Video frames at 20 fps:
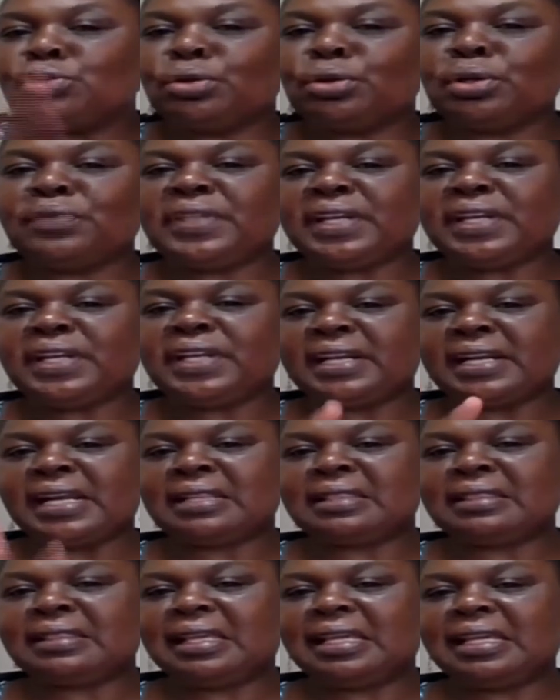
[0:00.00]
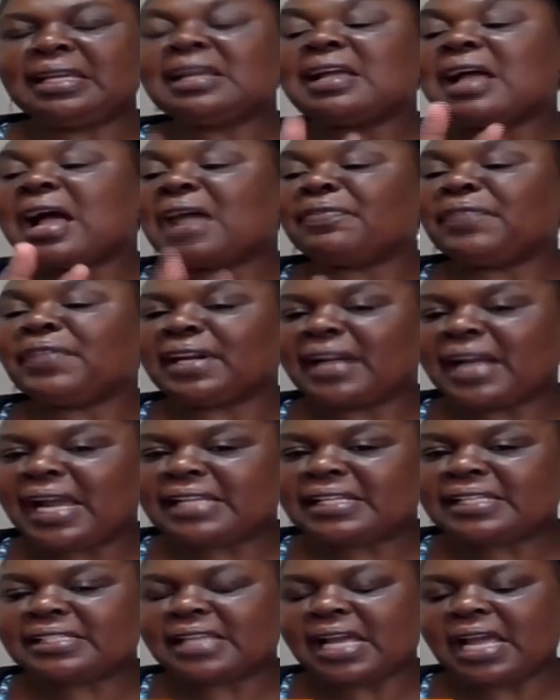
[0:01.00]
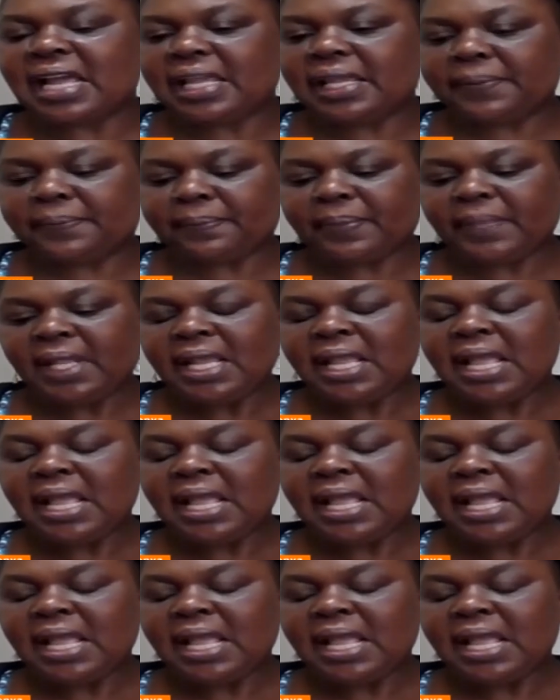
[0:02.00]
do the right thing at the right time.